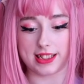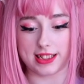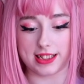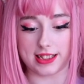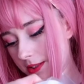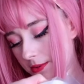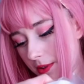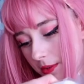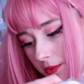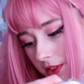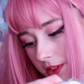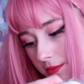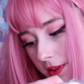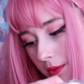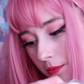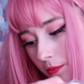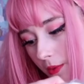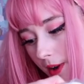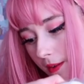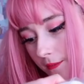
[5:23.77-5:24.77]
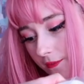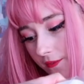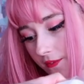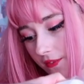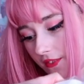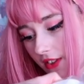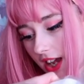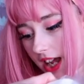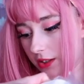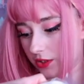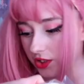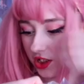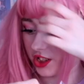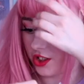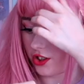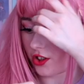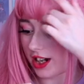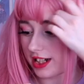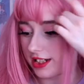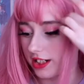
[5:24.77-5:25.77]
This one would have been
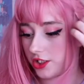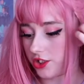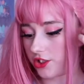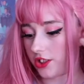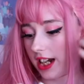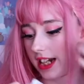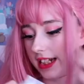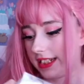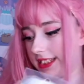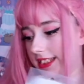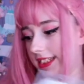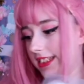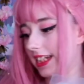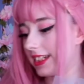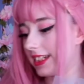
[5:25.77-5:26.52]
1,980